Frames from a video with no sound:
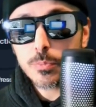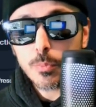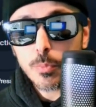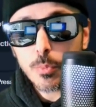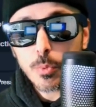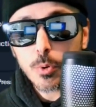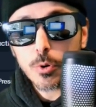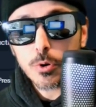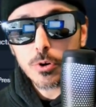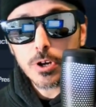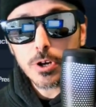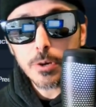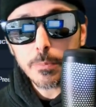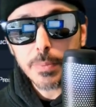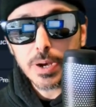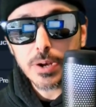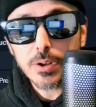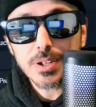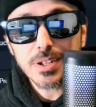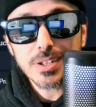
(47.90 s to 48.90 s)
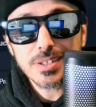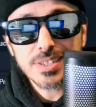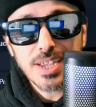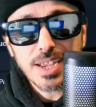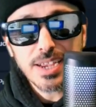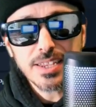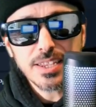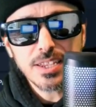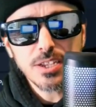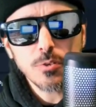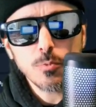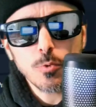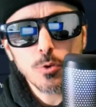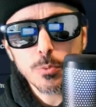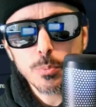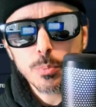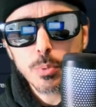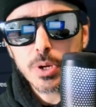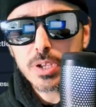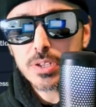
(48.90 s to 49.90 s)
more about attacking
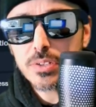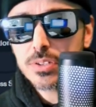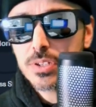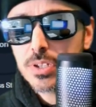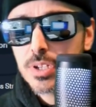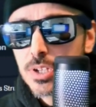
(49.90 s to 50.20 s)
WordPress,